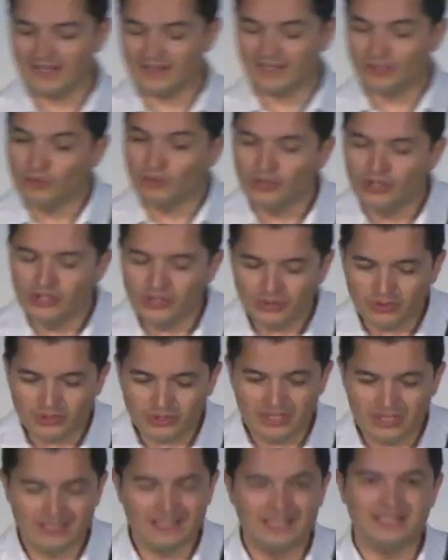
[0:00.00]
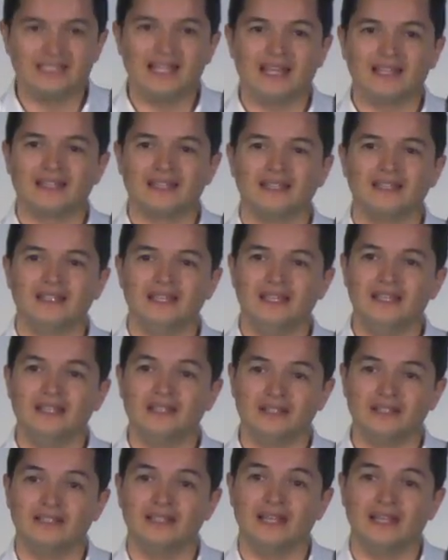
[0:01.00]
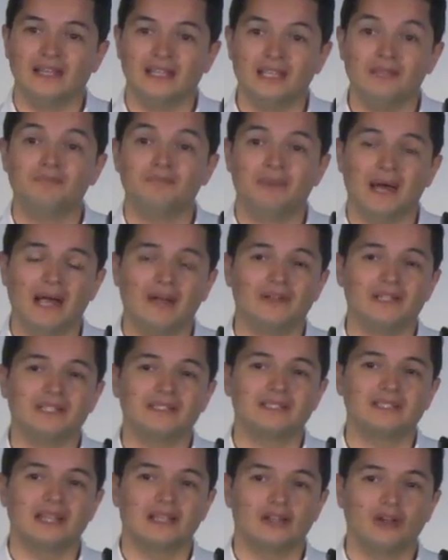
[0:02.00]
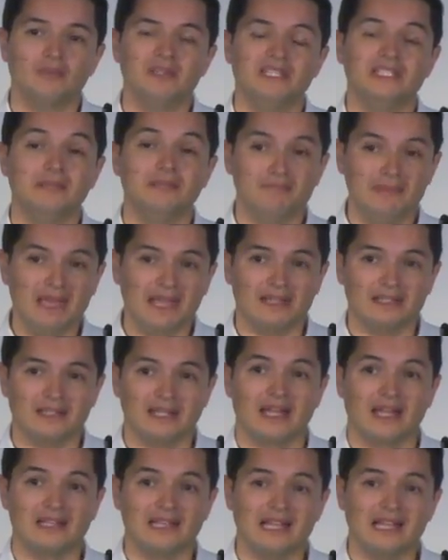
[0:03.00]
And the good news is that in, the, in, Paris, the committee met,